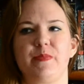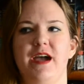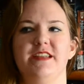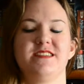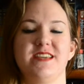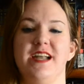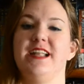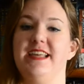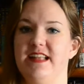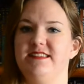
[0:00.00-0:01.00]
I
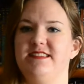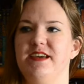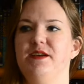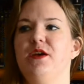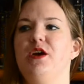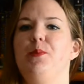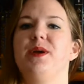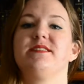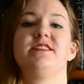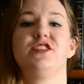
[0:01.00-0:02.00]
decided against it
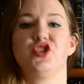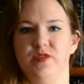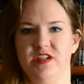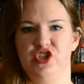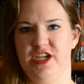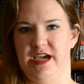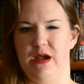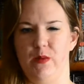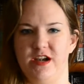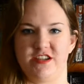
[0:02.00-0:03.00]
because it's a trilogy and
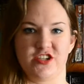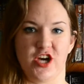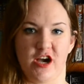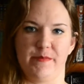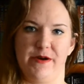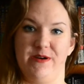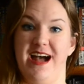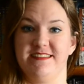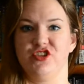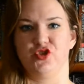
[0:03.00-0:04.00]
I wanted to talk about it
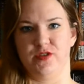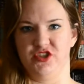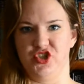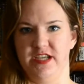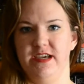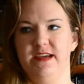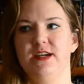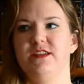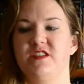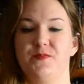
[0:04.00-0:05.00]
as a trilogy,
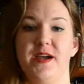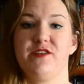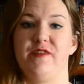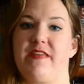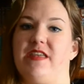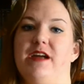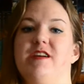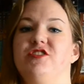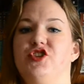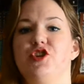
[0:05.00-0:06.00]
despite the fact that I
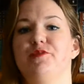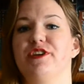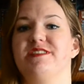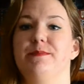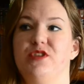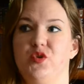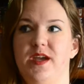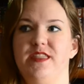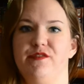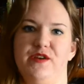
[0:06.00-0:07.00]
read 2 books in
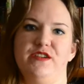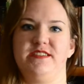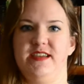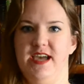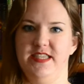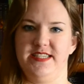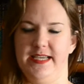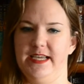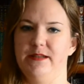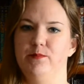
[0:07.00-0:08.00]
between the first and the
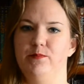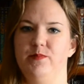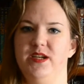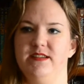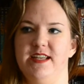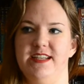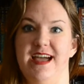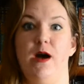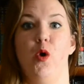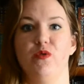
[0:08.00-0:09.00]
second because I didn't
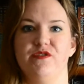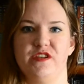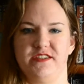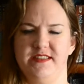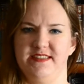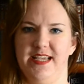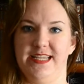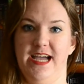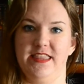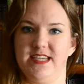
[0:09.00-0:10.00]
own the first and the
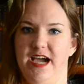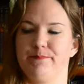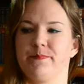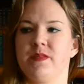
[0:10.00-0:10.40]
second at the time.